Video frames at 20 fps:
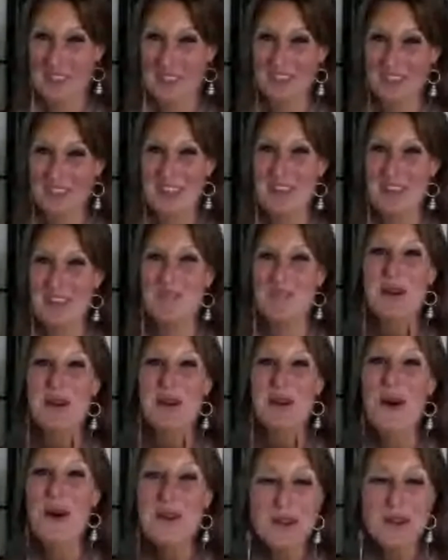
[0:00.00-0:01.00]
Right? If you're a
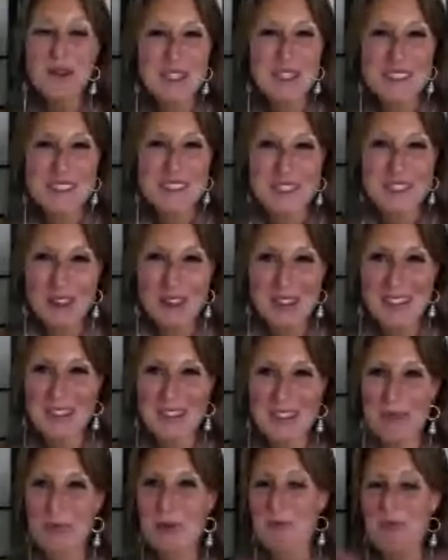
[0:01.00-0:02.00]
coach or consultant and
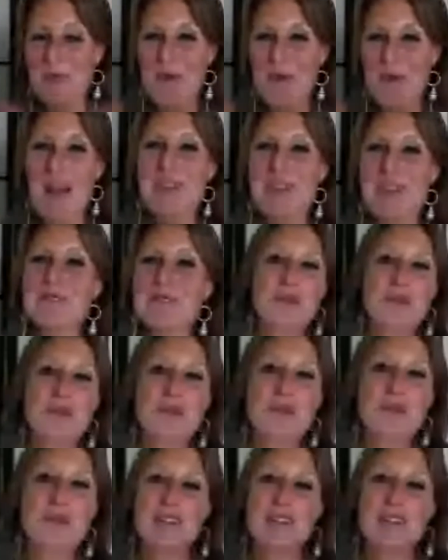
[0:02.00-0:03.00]
you put prices on your website,